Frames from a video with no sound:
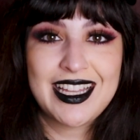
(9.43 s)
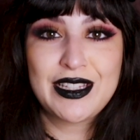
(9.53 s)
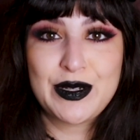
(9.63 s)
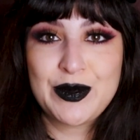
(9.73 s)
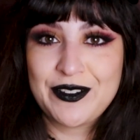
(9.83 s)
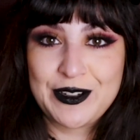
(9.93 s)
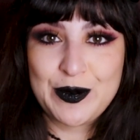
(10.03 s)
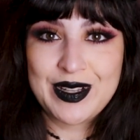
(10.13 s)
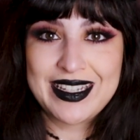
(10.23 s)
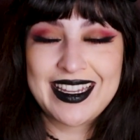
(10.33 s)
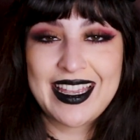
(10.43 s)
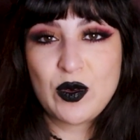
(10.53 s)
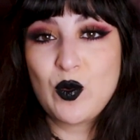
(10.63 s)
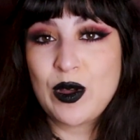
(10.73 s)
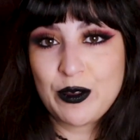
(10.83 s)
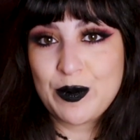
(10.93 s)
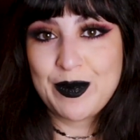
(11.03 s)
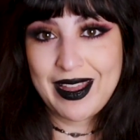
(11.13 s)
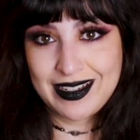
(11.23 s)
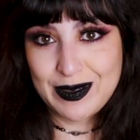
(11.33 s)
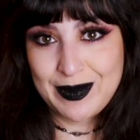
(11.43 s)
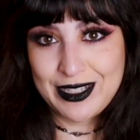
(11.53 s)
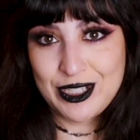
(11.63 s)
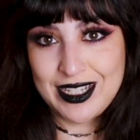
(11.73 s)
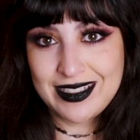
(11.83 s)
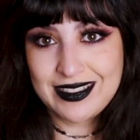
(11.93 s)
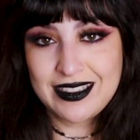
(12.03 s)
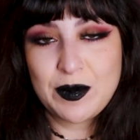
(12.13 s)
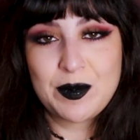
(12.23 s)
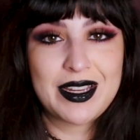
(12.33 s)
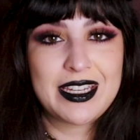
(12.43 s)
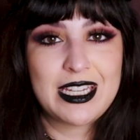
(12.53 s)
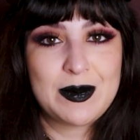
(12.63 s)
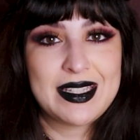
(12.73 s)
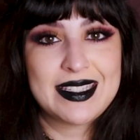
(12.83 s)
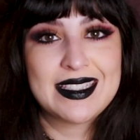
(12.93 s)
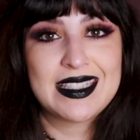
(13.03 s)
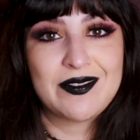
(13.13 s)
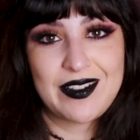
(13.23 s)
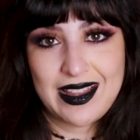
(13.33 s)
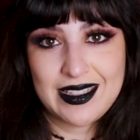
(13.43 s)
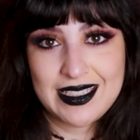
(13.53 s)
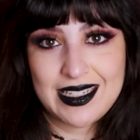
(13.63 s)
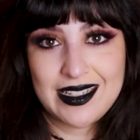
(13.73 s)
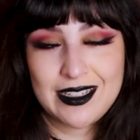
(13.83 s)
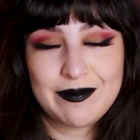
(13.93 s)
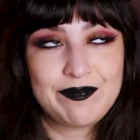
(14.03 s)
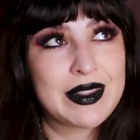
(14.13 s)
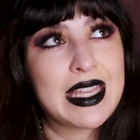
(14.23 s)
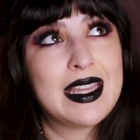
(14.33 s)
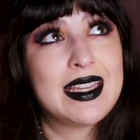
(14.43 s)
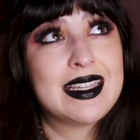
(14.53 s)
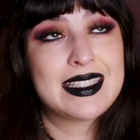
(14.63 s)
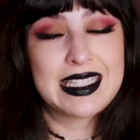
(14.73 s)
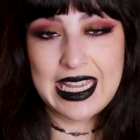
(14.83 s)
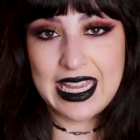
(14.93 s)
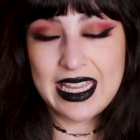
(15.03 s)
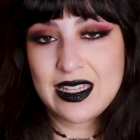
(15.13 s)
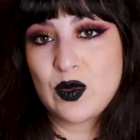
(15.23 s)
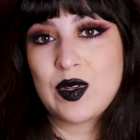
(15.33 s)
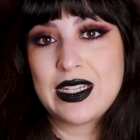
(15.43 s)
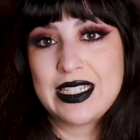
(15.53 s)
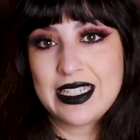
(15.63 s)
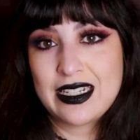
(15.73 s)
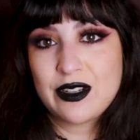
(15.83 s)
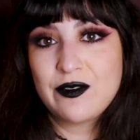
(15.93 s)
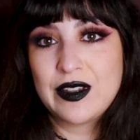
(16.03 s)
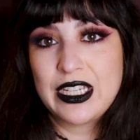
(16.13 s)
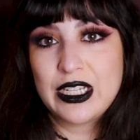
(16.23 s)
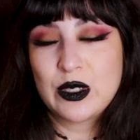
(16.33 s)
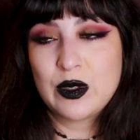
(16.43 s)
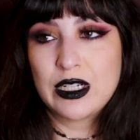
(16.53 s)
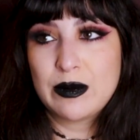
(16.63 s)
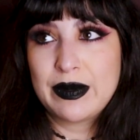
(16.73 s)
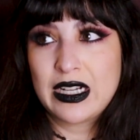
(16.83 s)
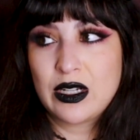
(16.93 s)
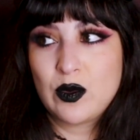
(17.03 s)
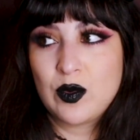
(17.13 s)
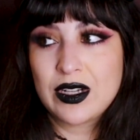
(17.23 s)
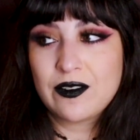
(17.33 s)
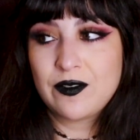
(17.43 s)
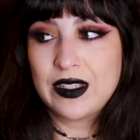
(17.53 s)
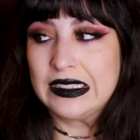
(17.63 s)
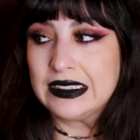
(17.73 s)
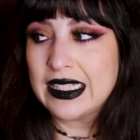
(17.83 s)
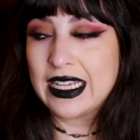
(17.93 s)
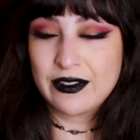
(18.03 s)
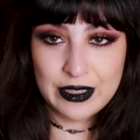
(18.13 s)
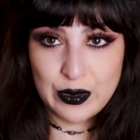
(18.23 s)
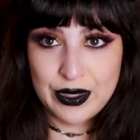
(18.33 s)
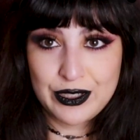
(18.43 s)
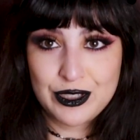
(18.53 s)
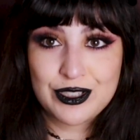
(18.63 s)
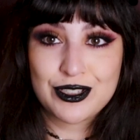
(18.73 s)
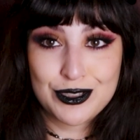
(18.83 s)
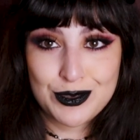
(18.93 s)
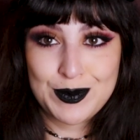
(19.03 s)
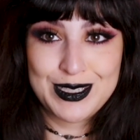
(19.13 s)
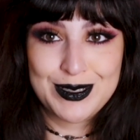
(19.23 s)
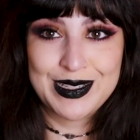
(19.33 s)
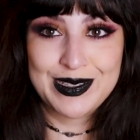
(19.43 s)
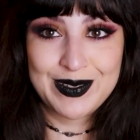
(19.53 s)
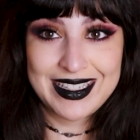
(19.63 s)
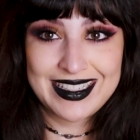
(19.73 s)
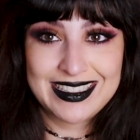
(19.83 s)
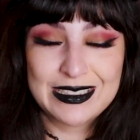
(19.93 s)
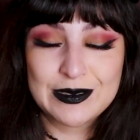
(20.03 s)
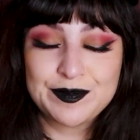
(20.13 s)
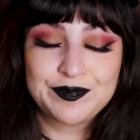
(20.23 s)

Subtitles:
Hello everyone and welcome back to my channel. My name is Valentine. Today I wanted to get out a video about what I feel every witch should be doing right now,